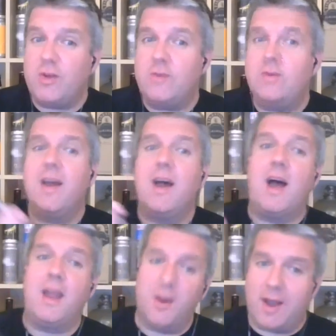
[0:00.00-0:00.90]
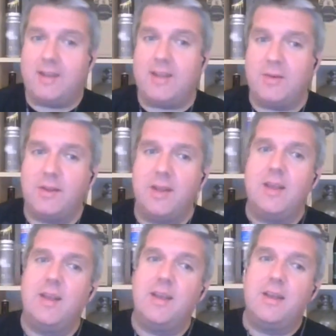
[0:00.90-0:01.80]
do. I know I do.
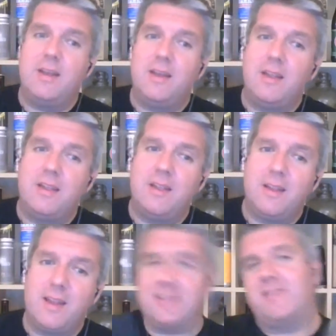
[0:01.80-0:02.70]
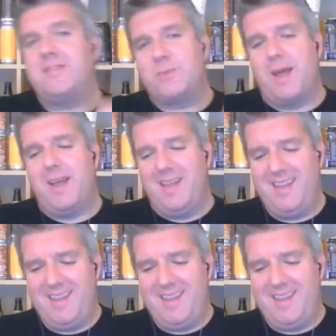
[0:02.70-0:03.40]
Let's have a swear.